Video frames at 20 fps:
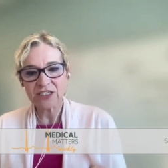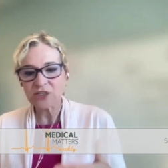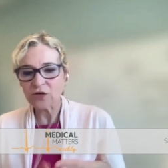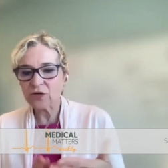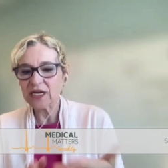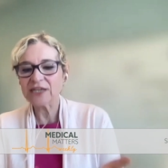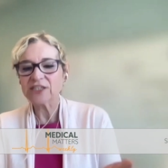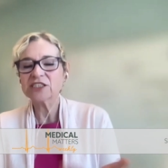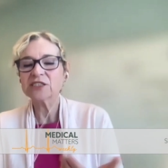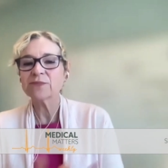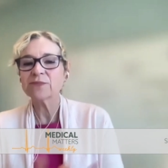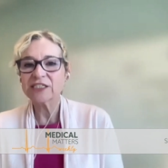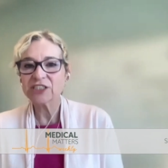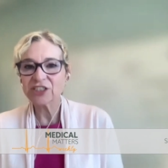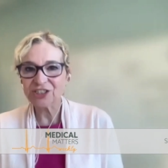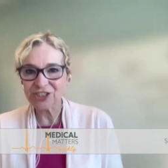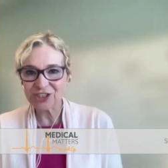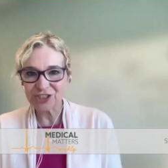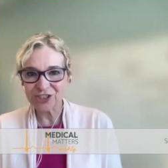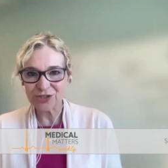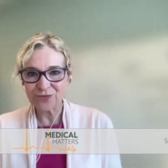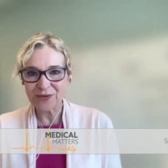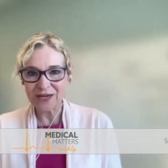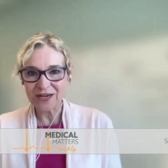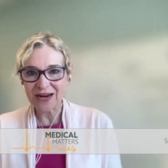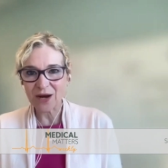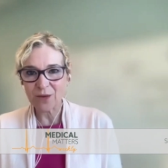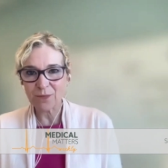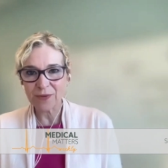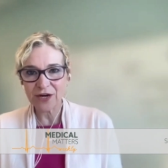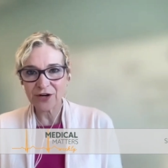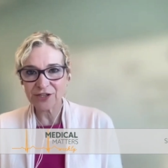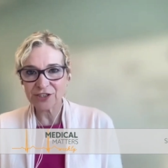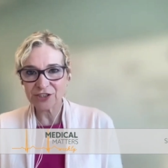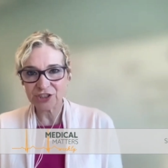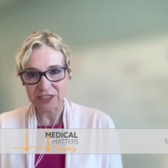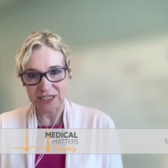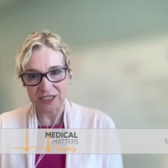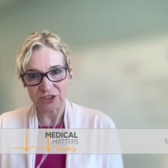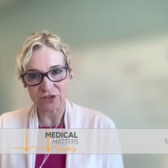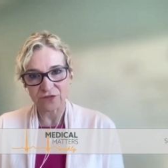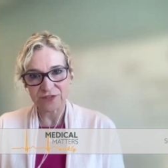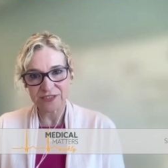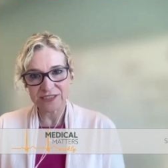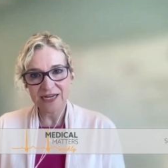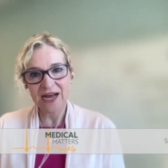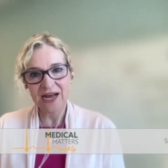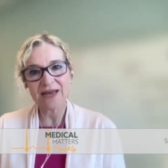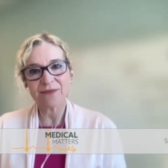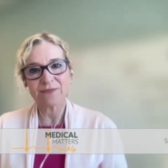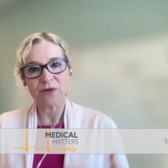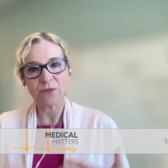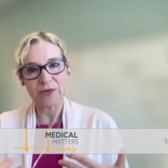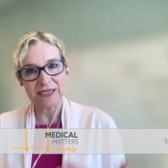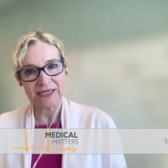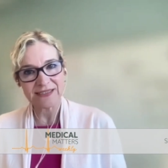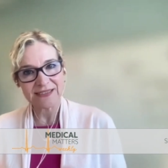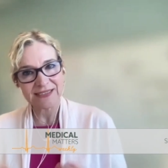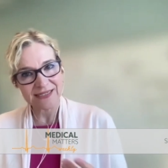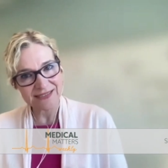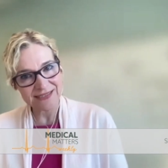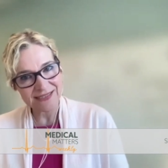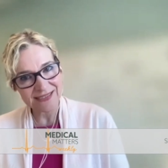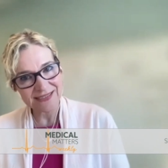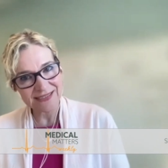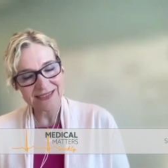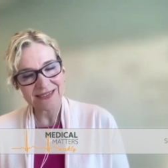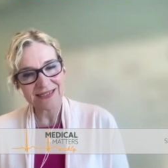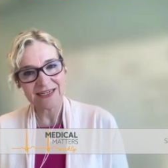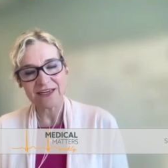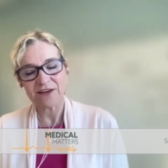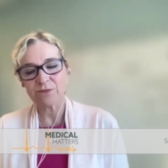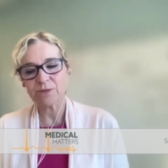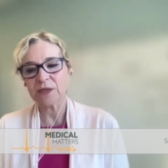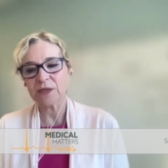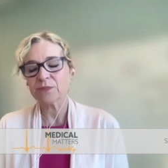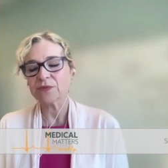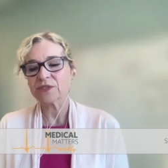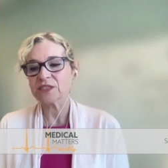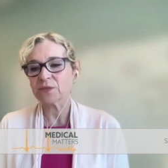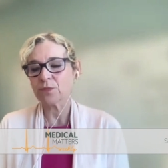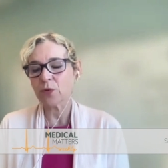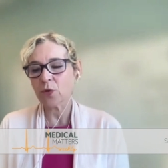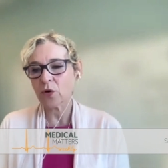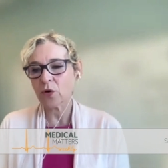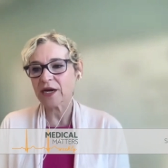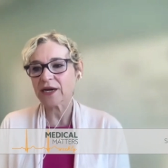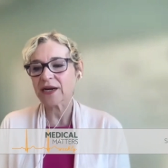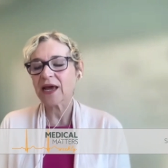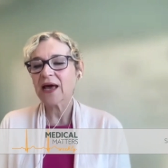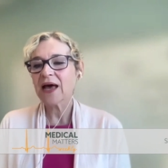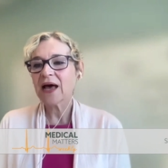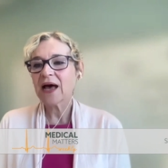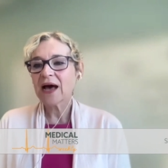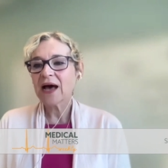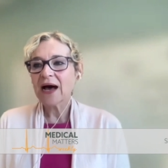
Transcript: you know, I just mentioned to you about how barriers change over time and we need to consistently give people support.